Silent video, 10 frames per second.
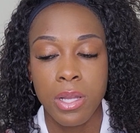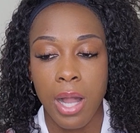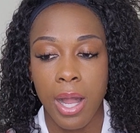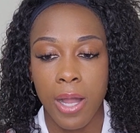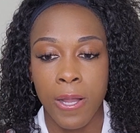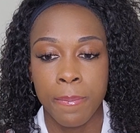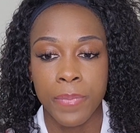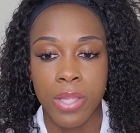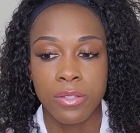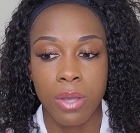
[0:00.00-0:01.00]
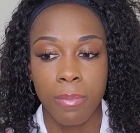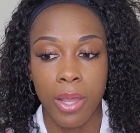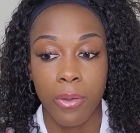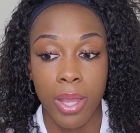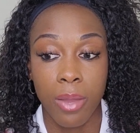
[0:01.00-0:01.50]
And so I'm
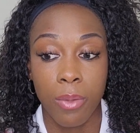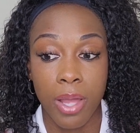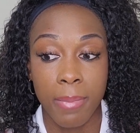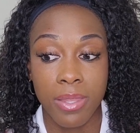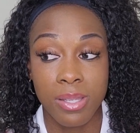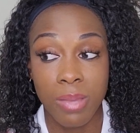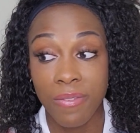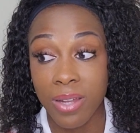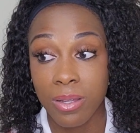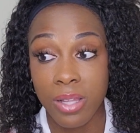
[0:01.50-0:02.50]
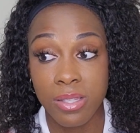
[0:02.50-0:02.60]
like, okay, well, I made the semifinal.